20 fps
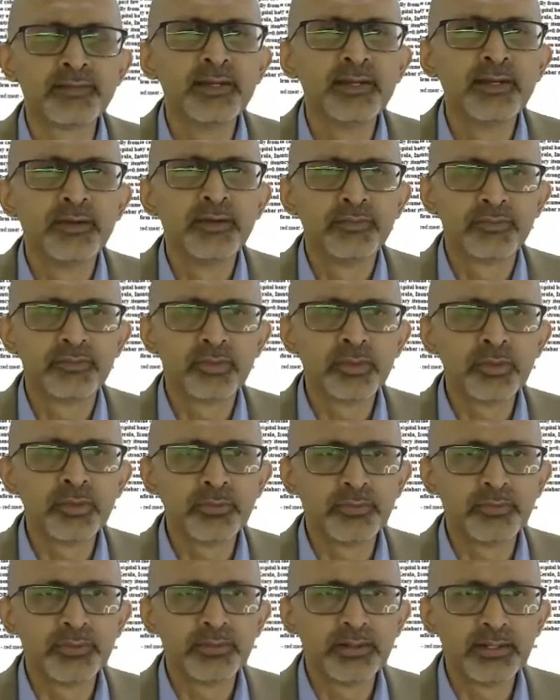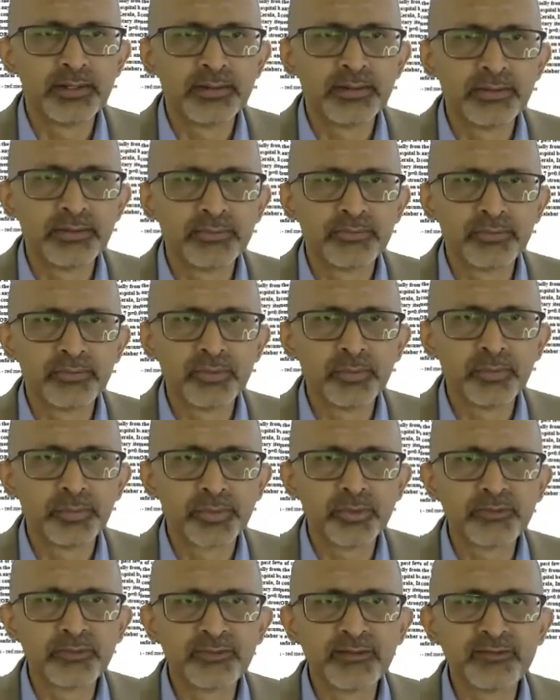So so
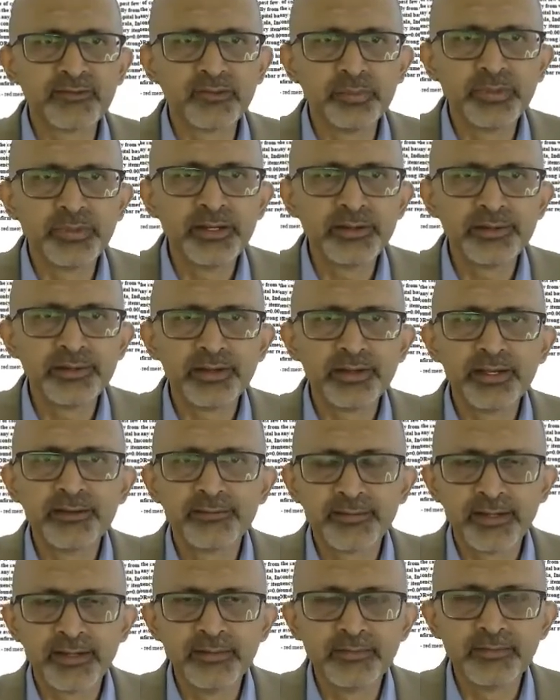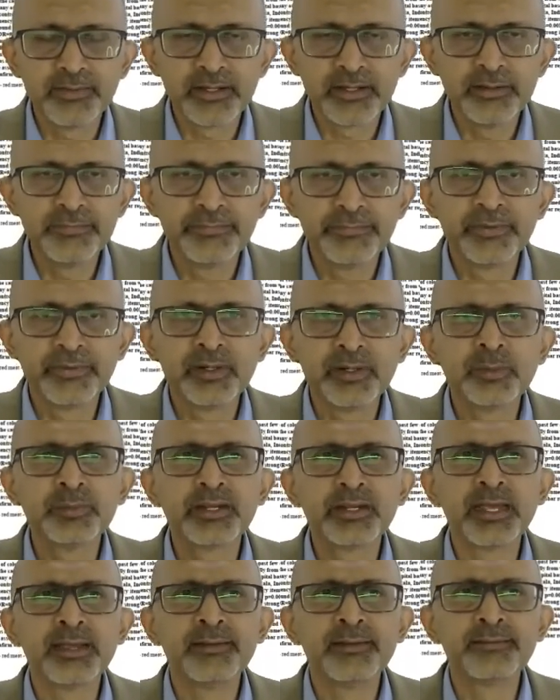processed meat is confirmed
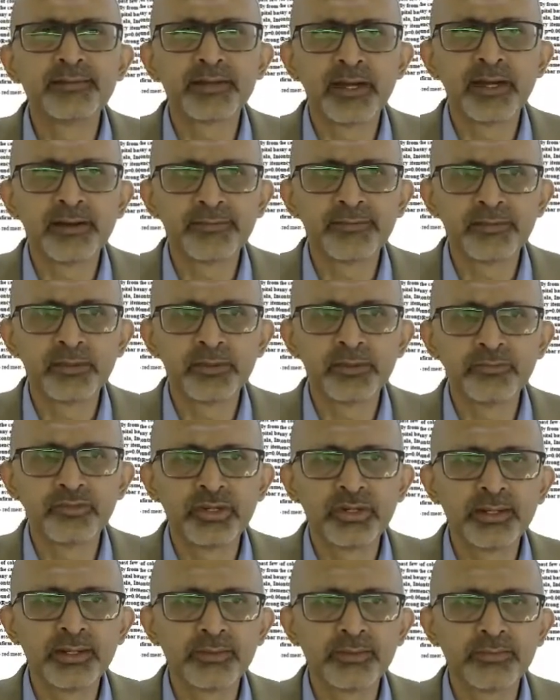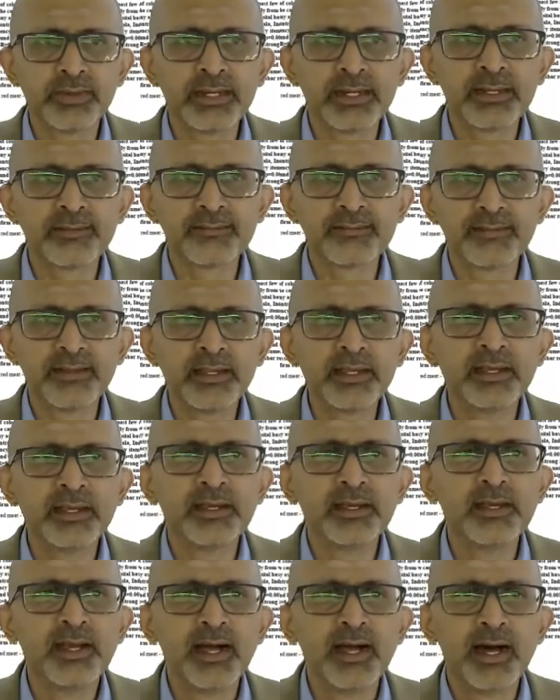cancer carcinogenic, whereas the
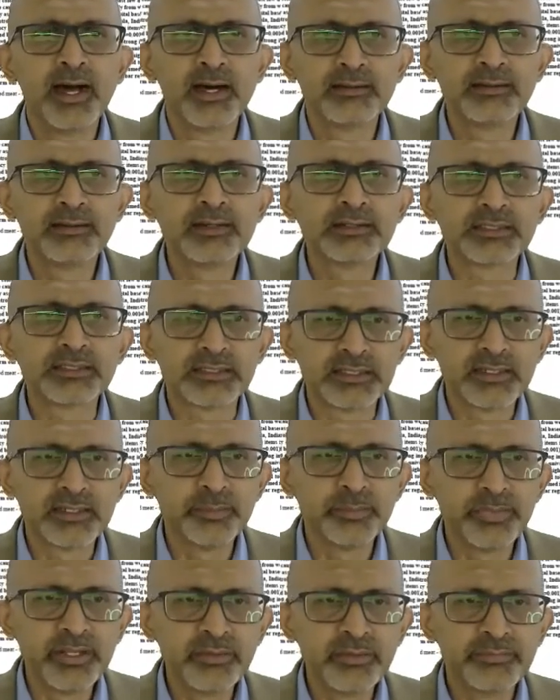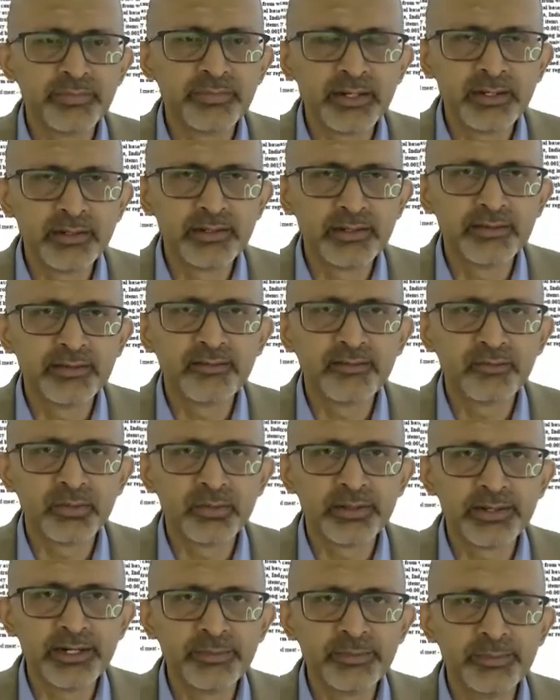others, the beef and this one,
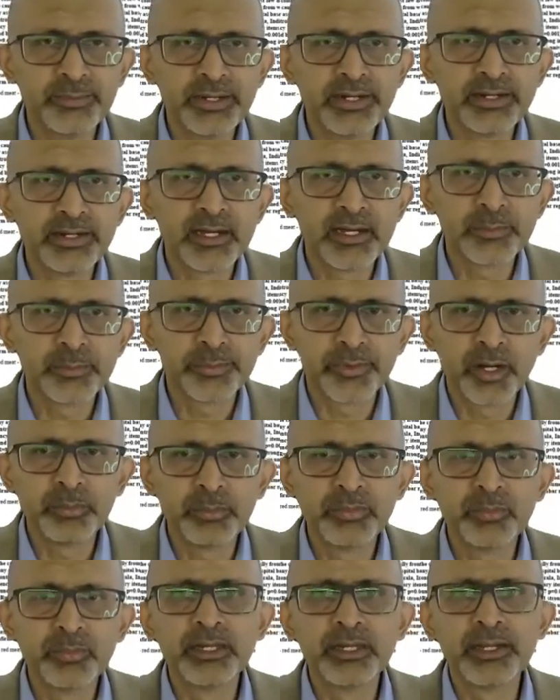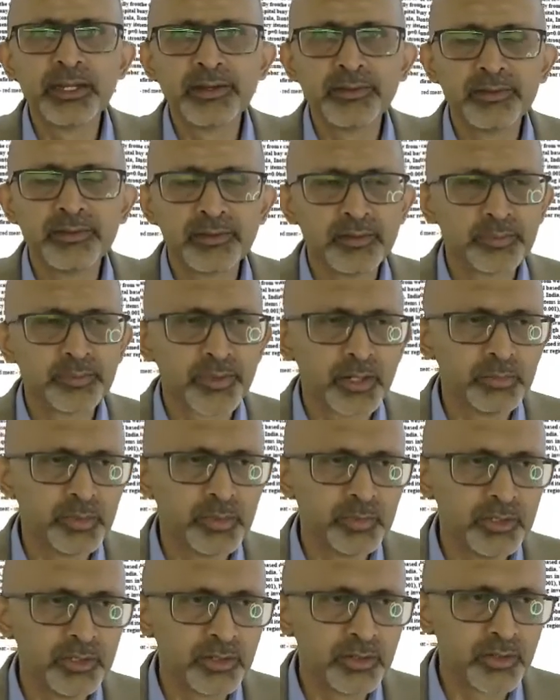red meat, are probable
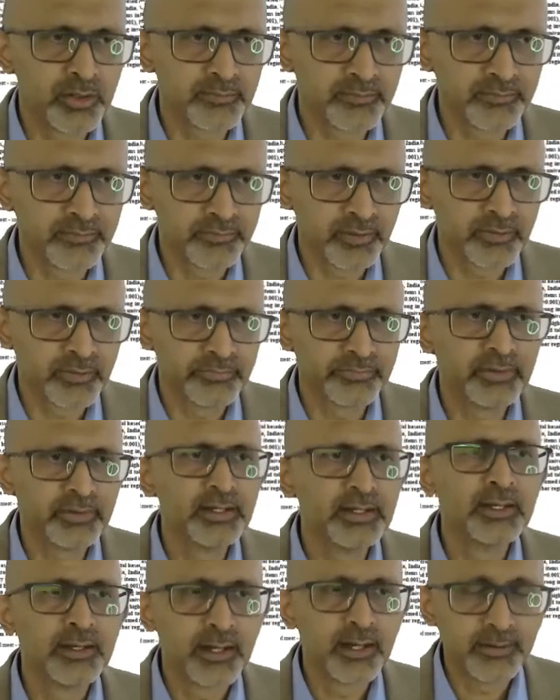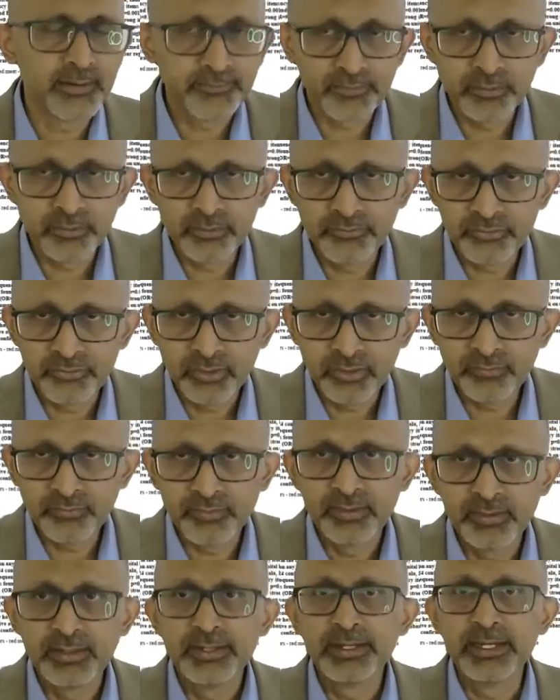causes of carcinogens.
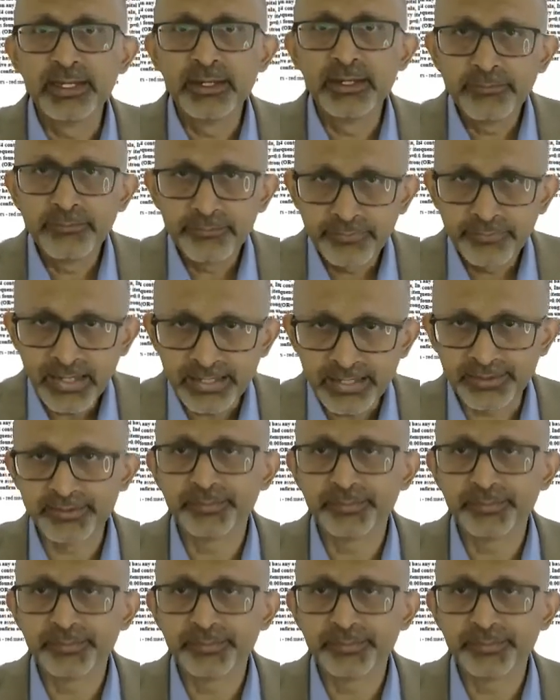In fact,